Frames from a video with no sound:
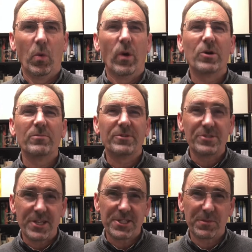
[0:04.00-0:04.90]
Welcome
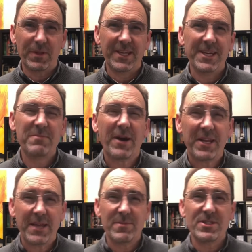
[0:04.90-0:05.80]
to jessupLEAD.
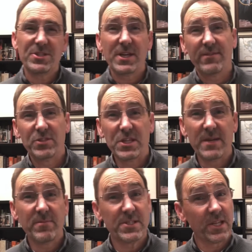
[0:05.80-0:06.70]
My name is David
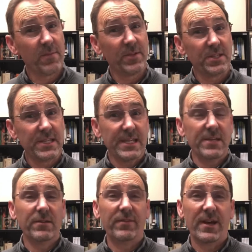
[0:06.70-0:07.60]
Timms and I'm the
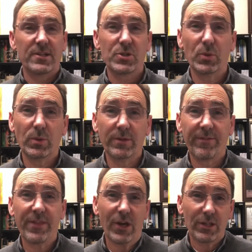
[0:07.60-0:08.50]
Dean of our School
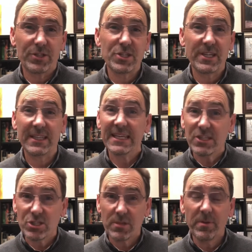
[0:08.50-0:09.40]
of Theology and
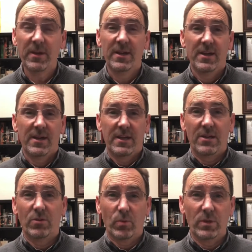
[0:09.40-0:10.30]
Leadership
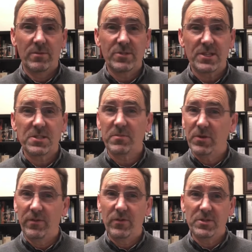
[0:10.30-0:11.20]
here at William Jessup
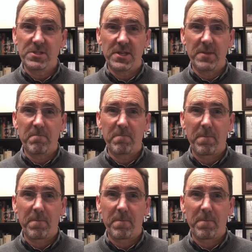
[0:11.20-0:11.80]
University.